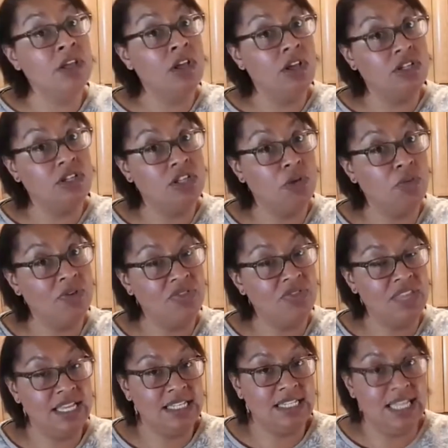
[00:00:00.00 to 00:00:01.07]
So with
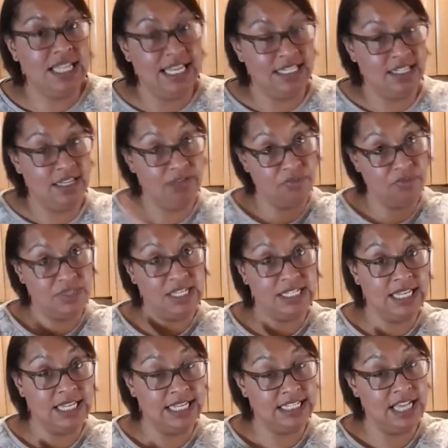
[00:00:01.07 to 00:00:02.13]
this litter,
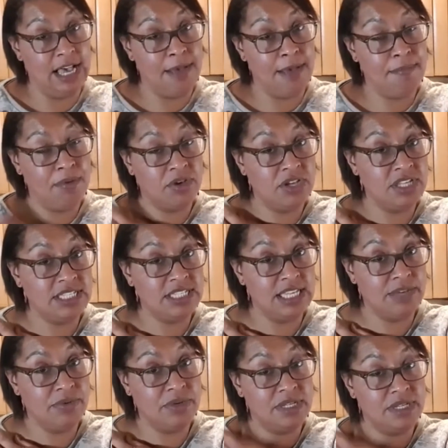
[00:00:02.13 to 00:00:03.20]
because
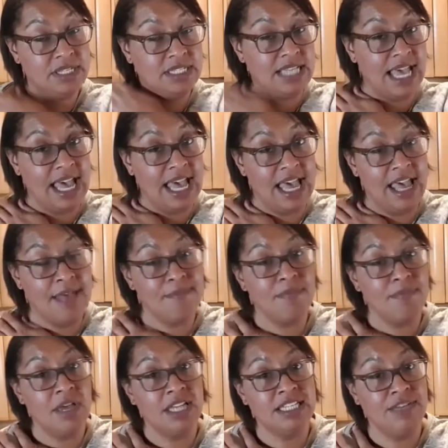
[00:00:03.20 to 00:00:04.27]
it was
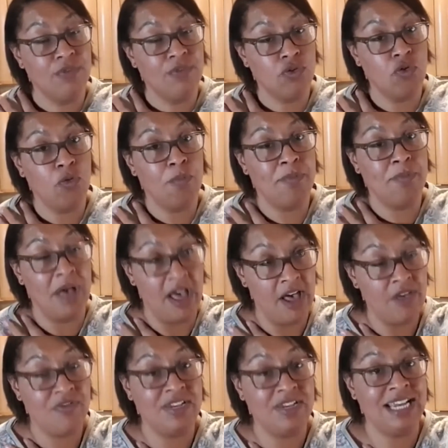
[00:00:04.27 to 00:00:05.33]
a difficult
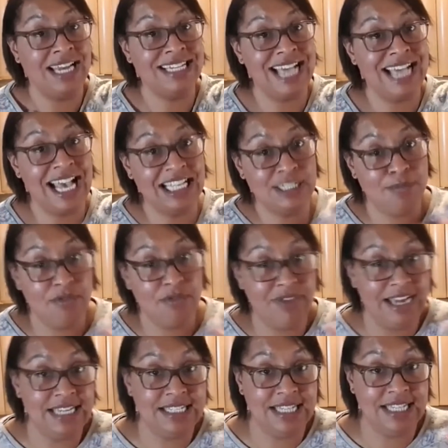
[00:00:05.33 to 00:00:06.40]
birth and they'd
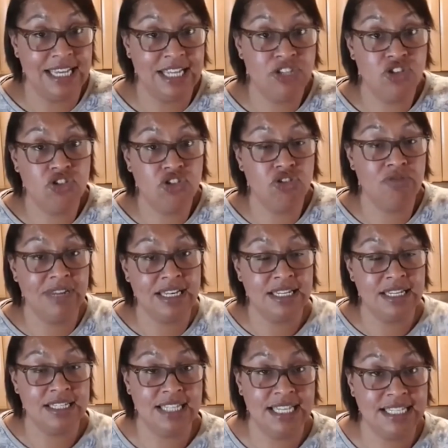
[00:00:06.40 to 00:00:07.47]
aspirated during the
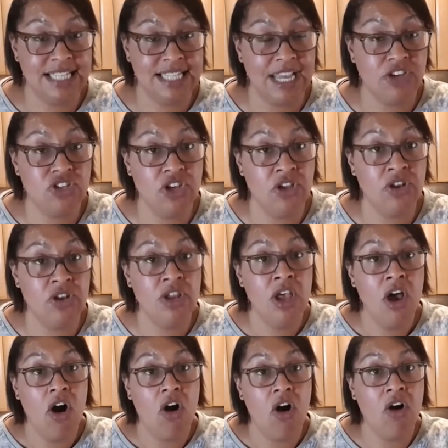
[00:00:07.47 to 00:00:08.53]
C-section,
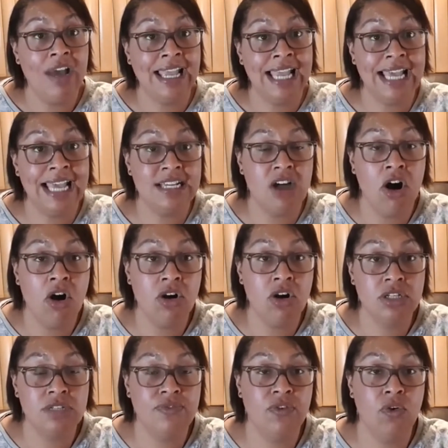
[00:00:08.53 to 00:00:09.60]
I had
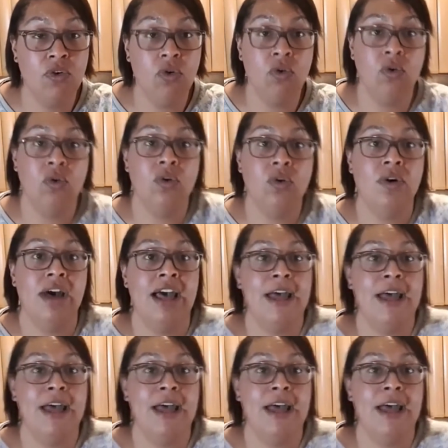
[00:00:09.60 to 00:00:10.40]
asked for